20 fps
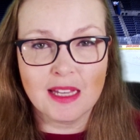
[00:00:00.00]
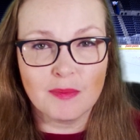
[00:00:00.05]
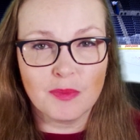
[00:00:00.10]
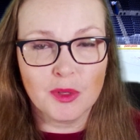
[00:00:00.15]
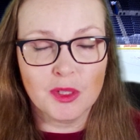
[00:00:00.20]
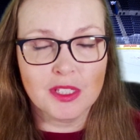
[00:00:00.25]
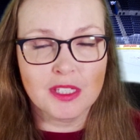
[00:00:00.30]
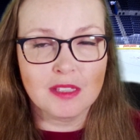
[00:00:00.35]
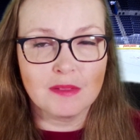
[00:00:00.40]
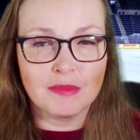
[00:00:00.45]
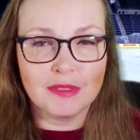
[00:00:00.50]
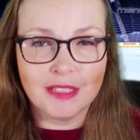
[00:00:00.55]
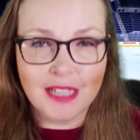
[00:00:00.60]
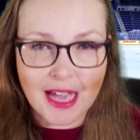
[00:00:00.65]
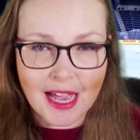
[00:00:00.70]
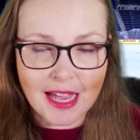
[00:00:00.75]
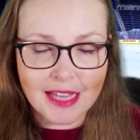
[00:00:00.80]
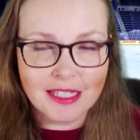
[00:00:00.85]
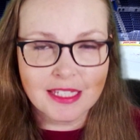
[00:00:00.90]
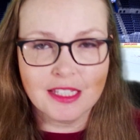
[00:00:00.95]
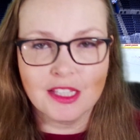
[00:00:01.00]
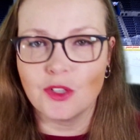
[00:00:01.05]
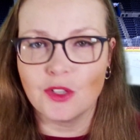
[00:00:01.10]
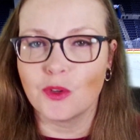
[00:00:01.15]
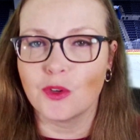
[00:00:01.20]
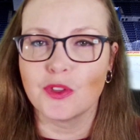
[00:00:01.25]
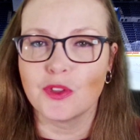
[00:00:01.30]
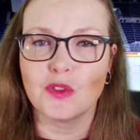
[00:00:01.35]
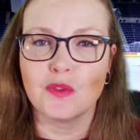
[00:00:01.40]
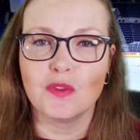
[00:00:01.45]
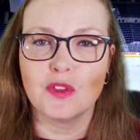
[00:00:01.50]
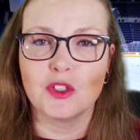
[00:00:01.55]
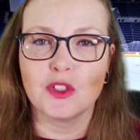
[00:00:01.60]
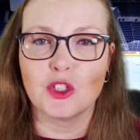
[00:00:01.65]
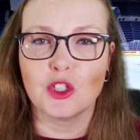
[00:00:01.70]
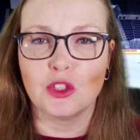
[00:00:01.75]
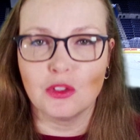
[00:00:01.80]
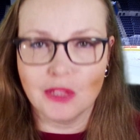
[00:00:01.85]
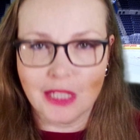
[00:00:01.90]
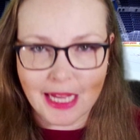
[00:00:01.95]
That puts them last in the North
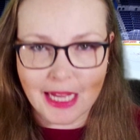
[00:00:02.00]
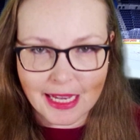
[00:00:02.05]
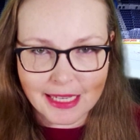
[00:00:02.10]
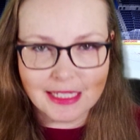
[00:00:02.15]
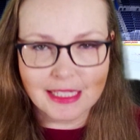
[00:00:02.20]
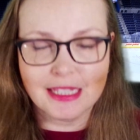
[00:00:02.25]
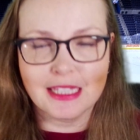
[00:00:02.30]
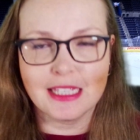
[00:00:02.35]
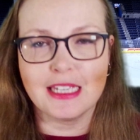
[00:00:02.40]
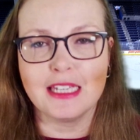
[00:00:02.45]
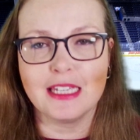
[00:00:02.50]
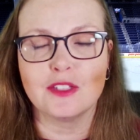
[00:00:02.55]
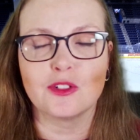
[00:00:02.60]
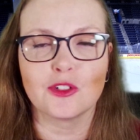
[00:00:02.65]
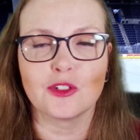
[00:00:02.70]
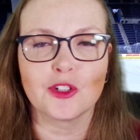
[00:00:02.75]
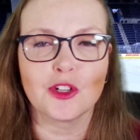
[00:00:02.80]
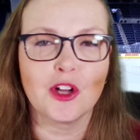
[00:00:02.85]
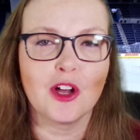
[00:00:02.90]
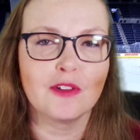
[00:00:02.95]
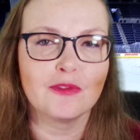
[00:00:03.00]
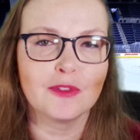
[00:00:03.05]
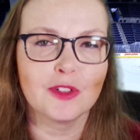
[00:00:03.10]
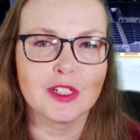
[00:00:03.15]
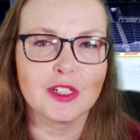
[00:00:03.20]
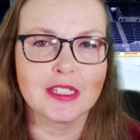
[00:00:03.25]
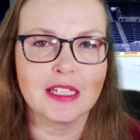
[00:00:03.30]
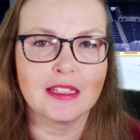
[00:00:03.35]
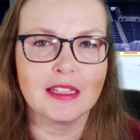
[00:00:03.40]
Division, last in the Eastern Conference,